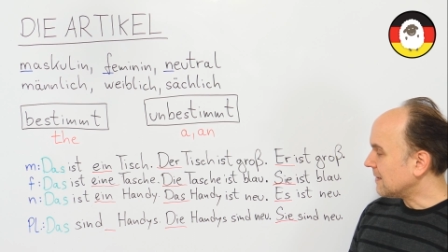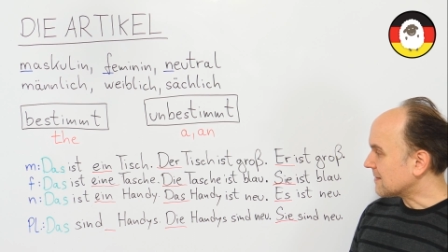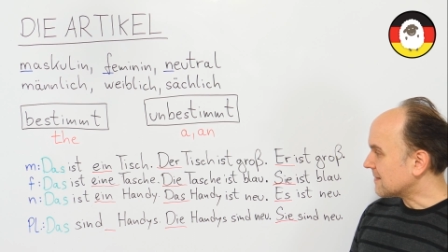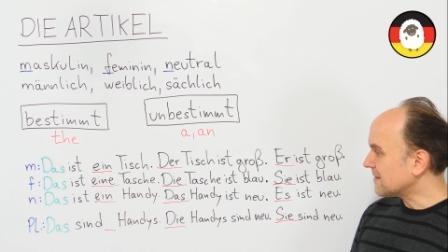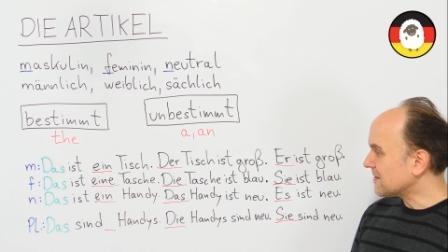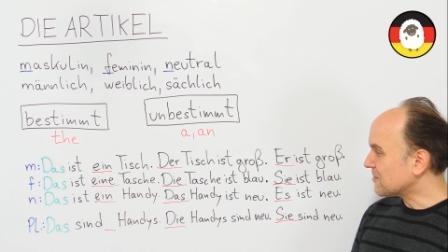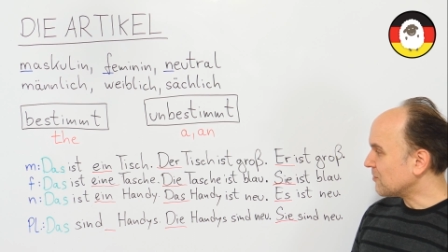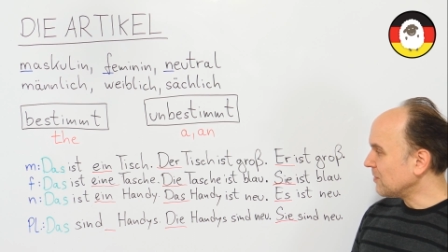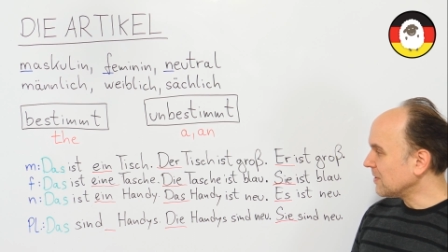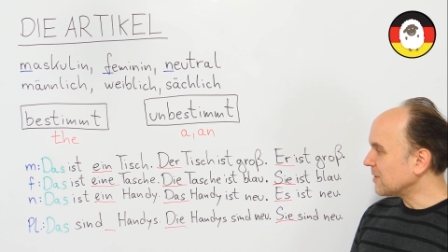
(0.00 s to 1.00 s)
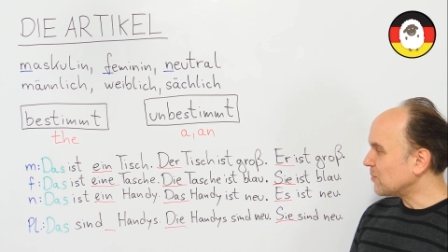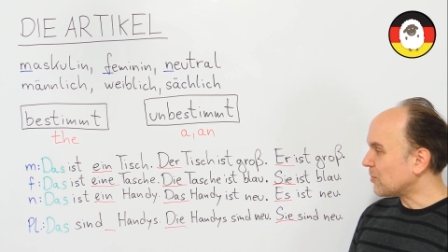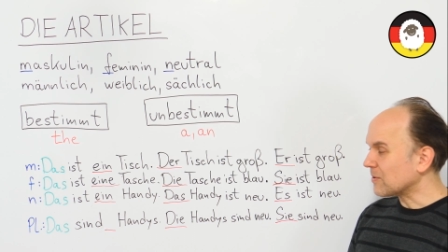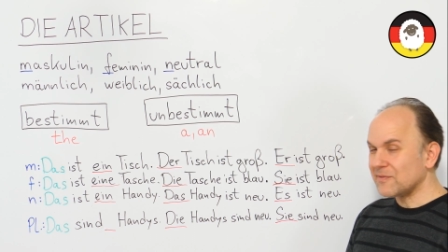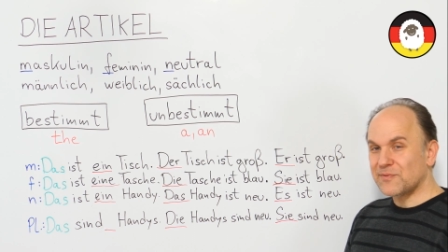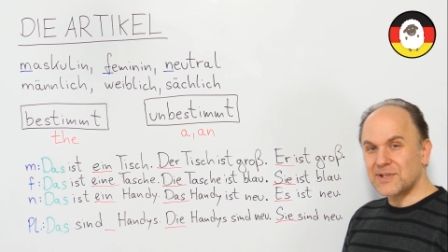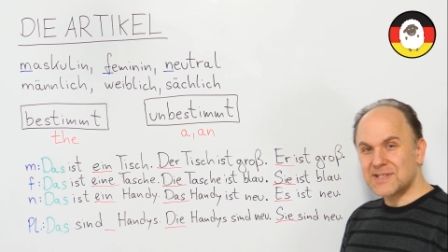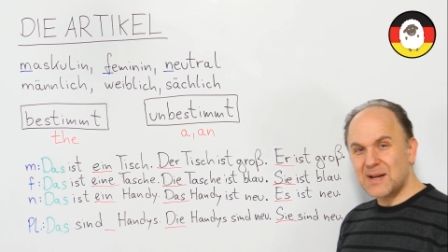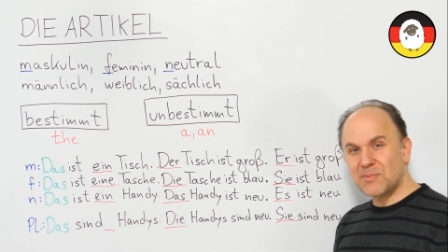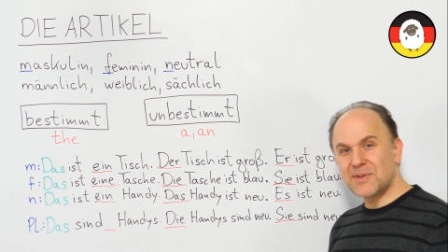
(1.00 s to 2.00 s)
Yes, this is really important. For
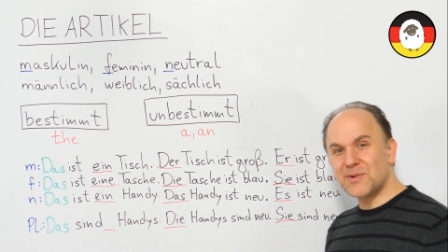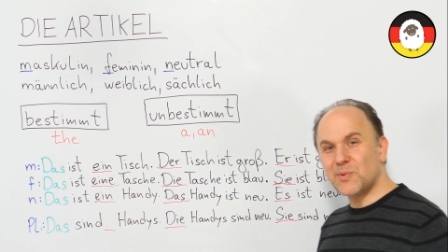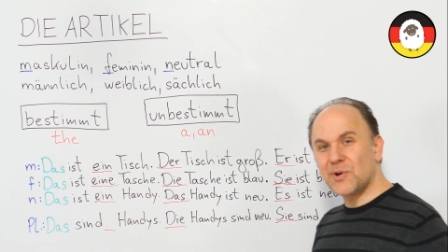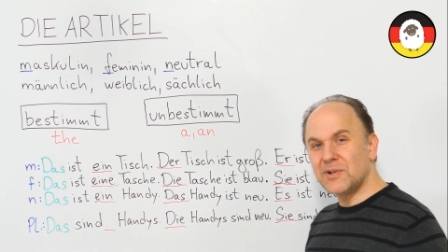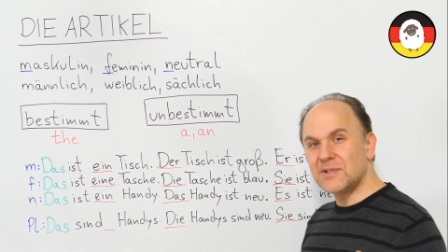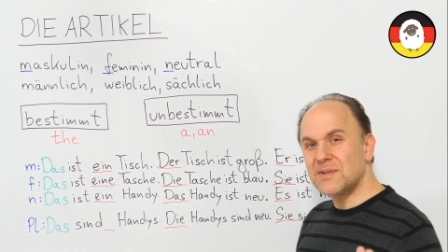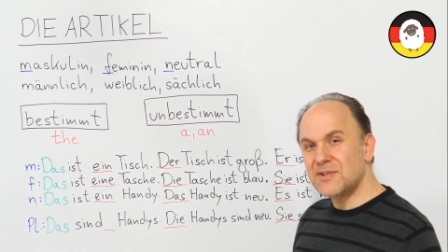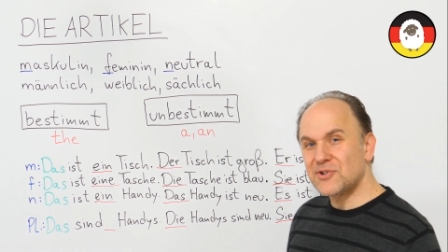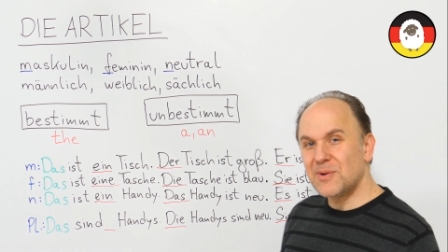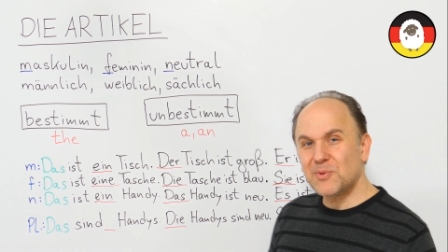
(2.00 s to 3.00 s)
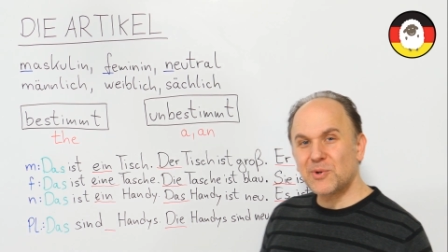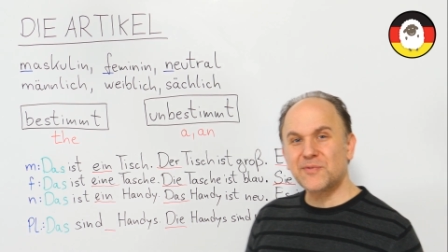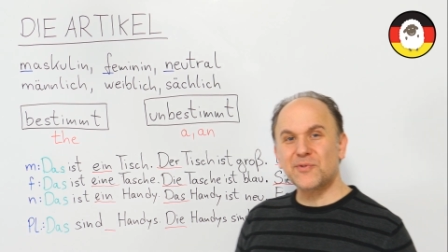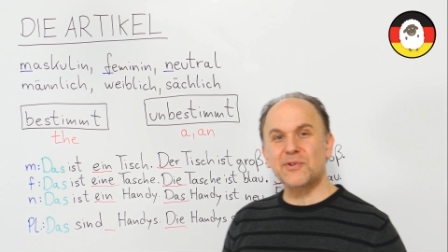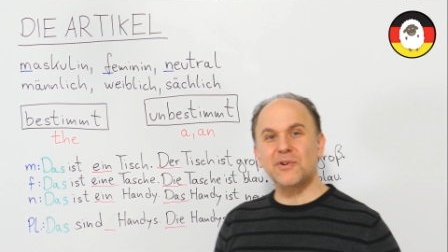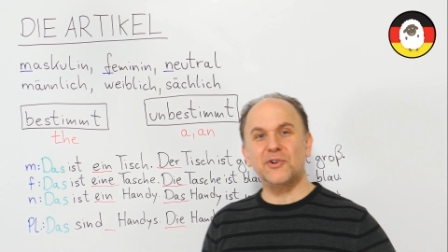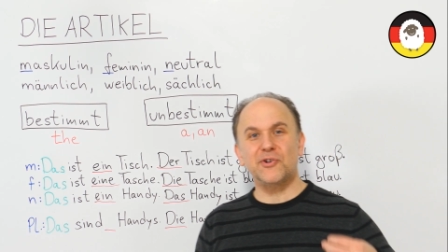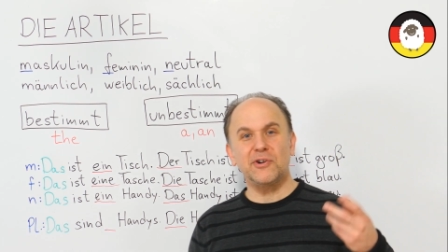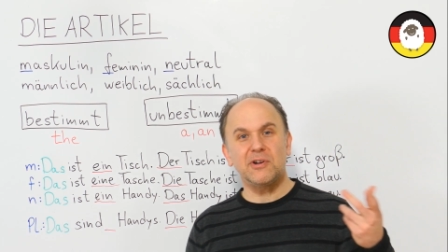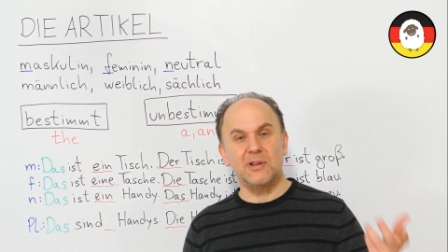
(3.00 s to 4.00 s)
example, the German word for
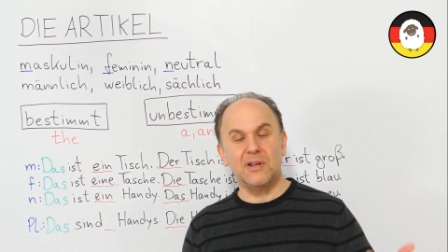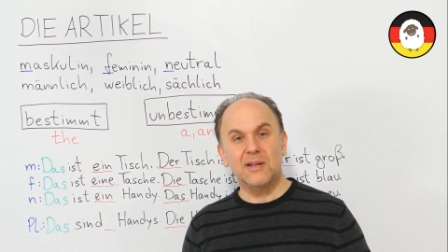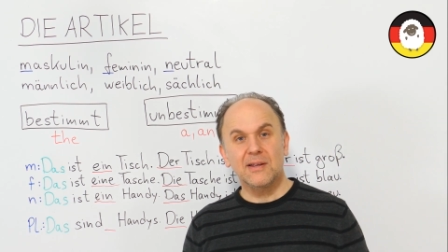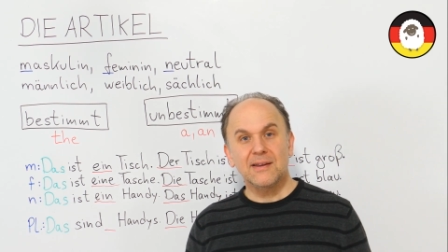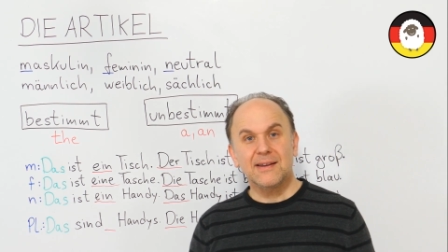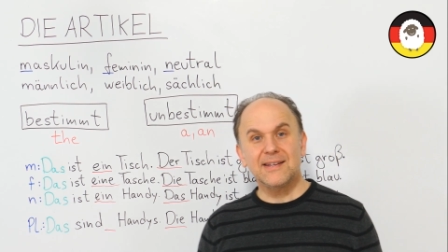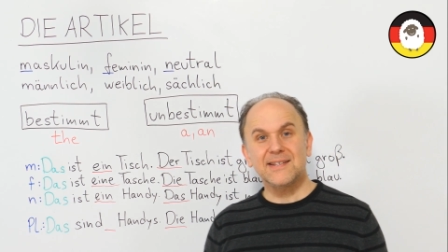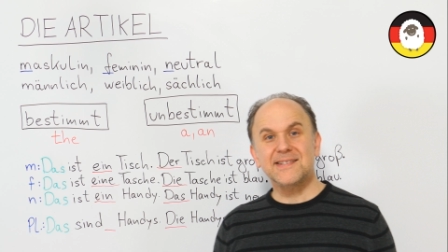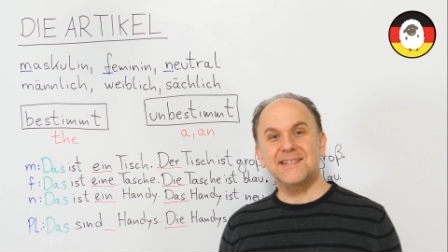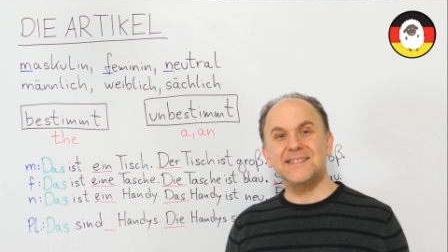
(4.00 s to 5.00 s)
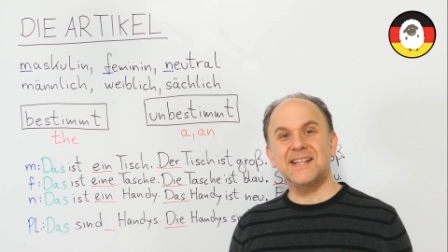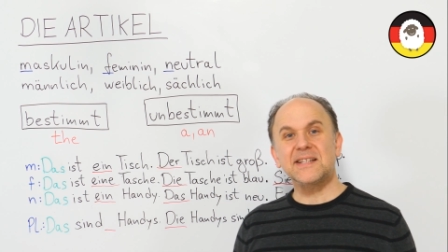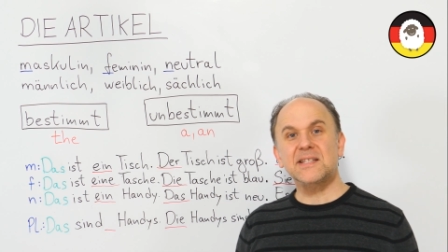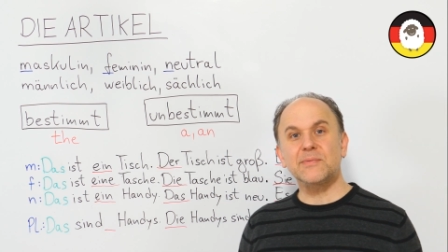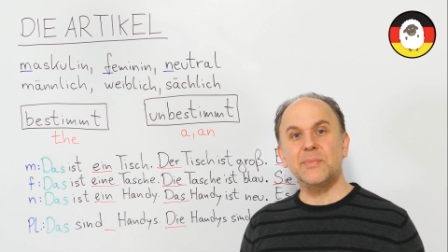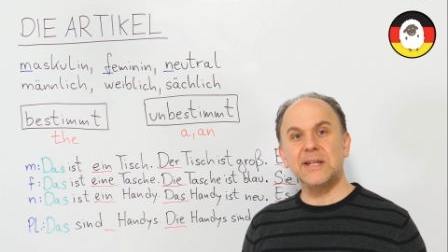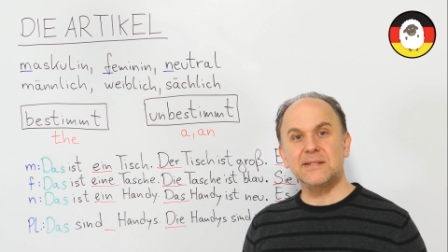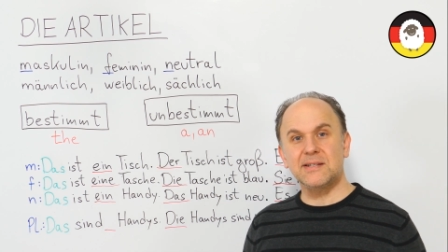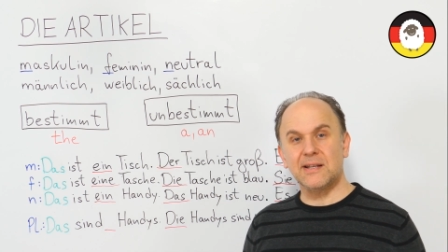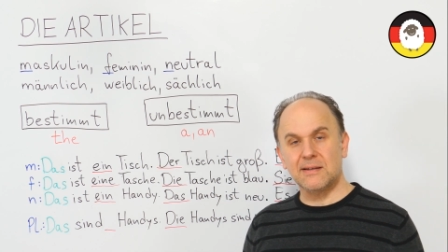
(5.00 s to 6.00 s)
girl is das
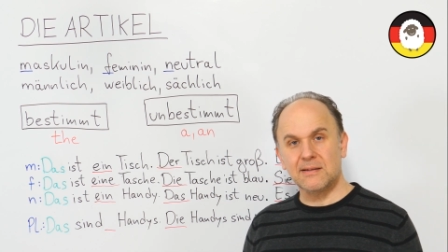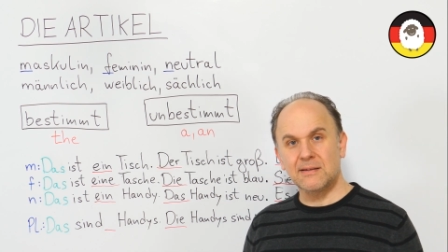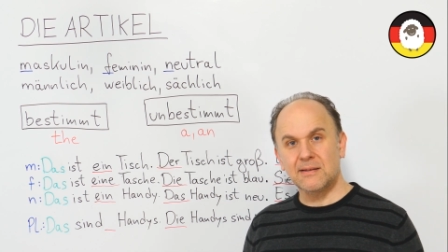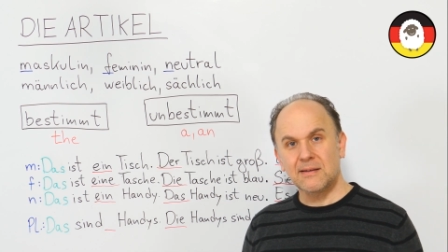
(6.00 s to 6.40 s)
Mädchen.